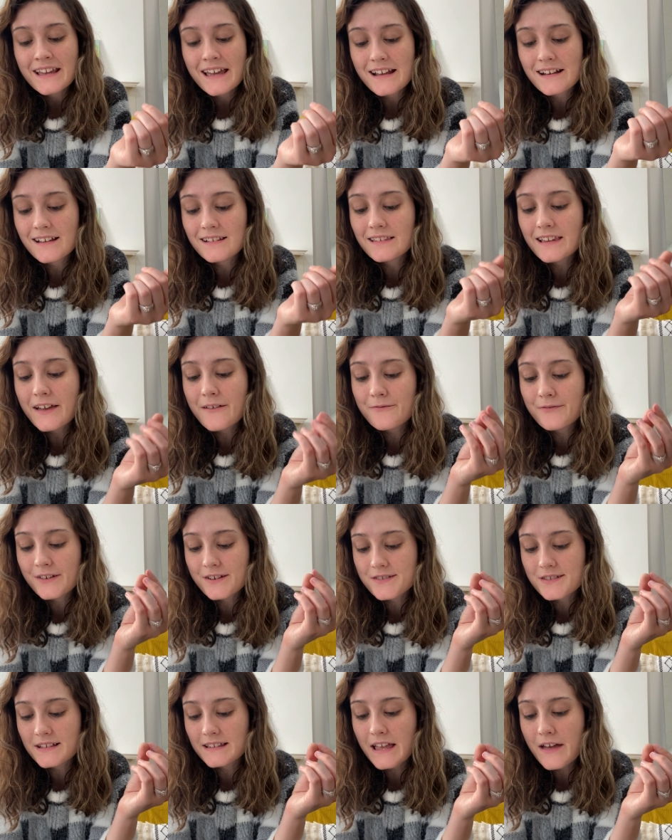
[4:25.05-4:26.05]
And I love
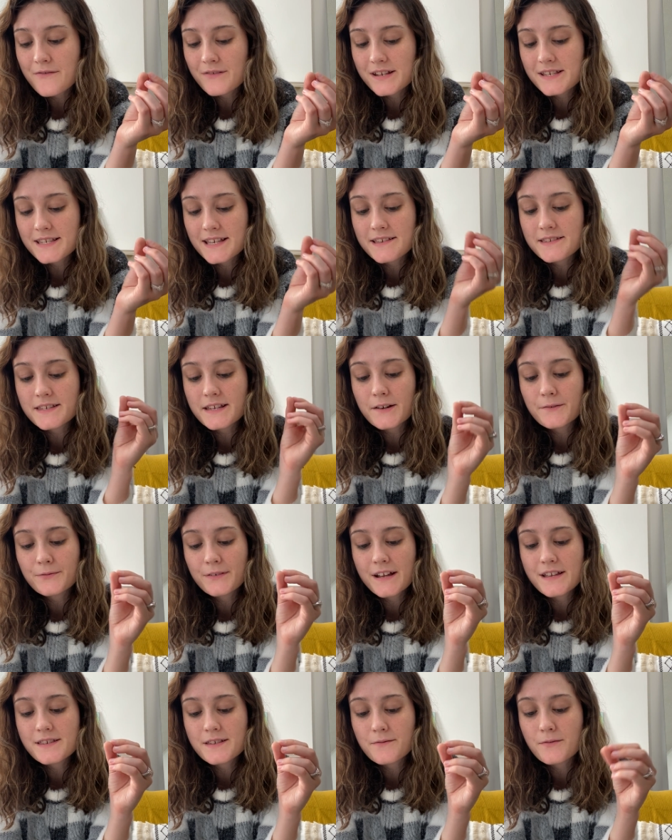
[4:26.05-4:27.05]
verse 11. It says, Dear
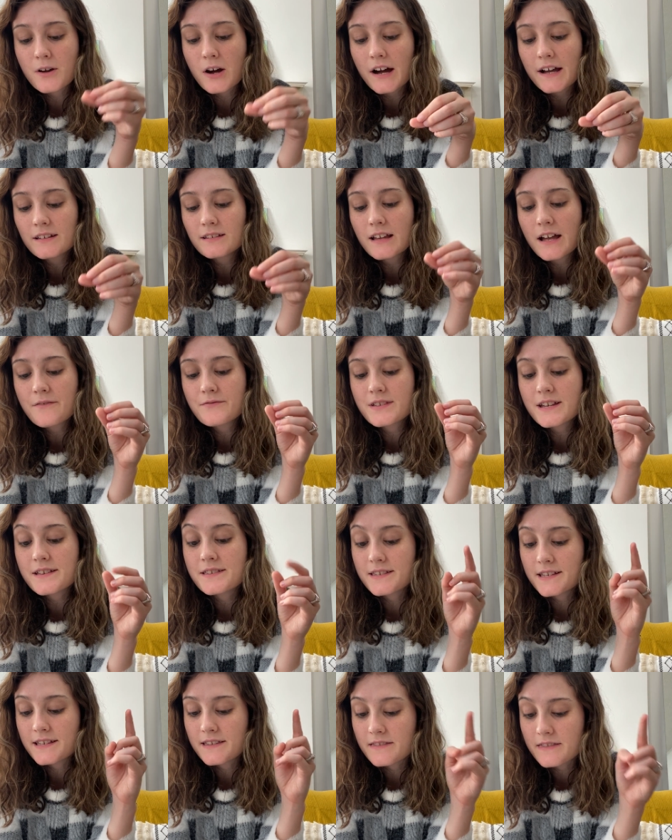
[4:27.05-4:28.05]
friends, if God loved
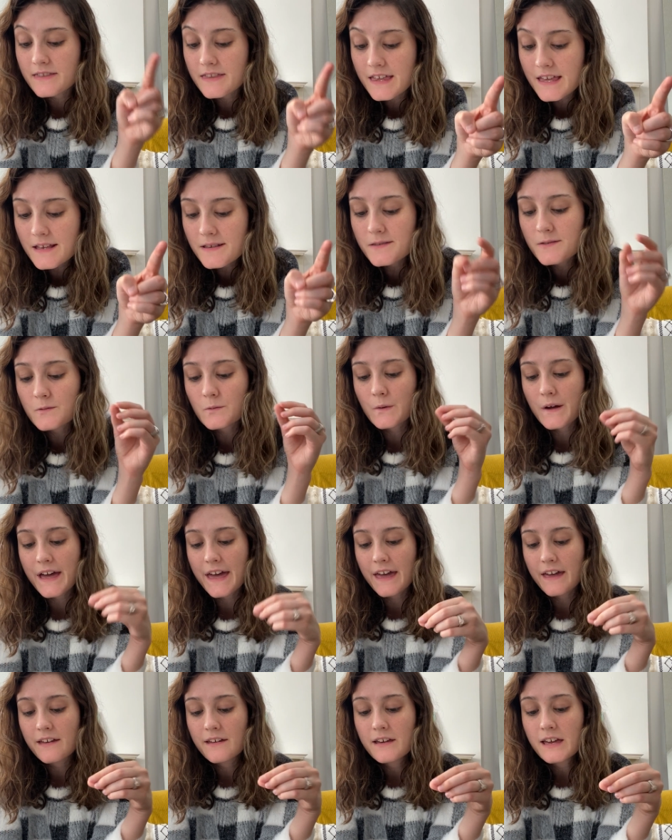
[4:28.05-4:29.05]
us in this
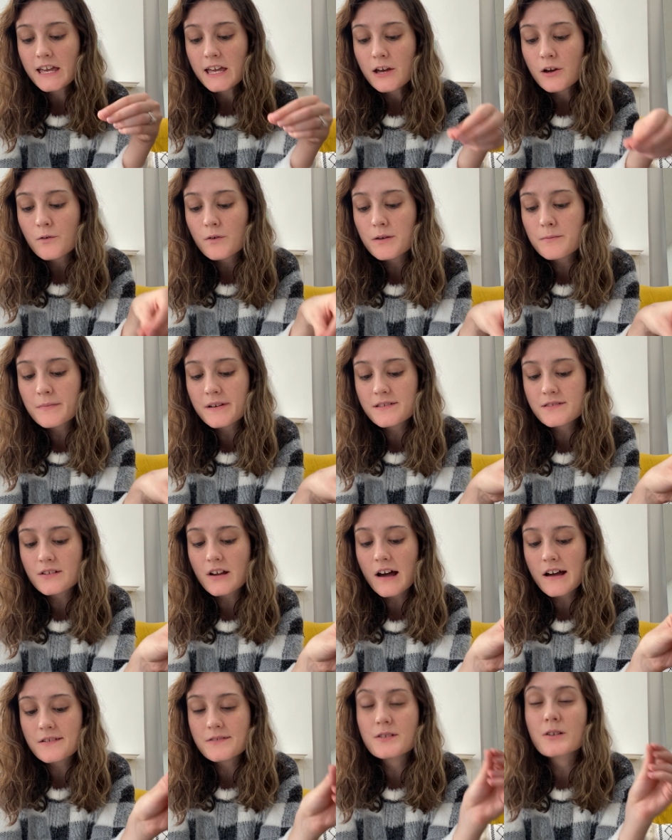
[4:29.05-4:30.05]
way, we must
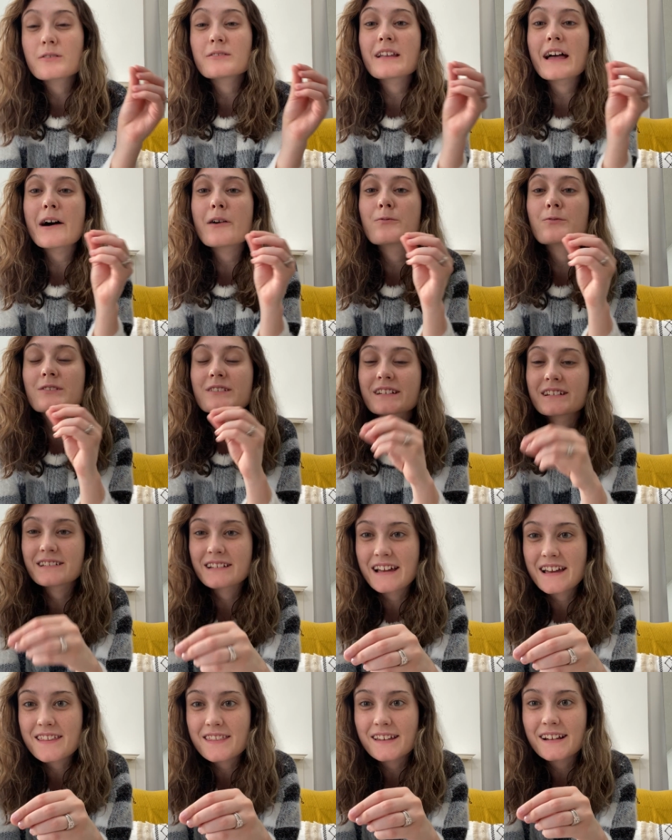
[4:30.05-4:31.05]
also love one
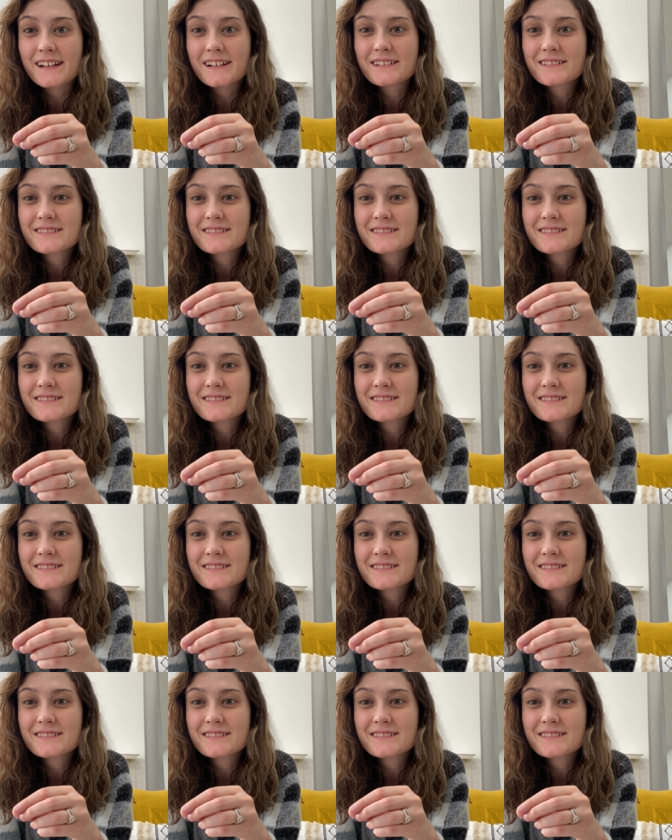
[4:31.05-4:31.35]
another.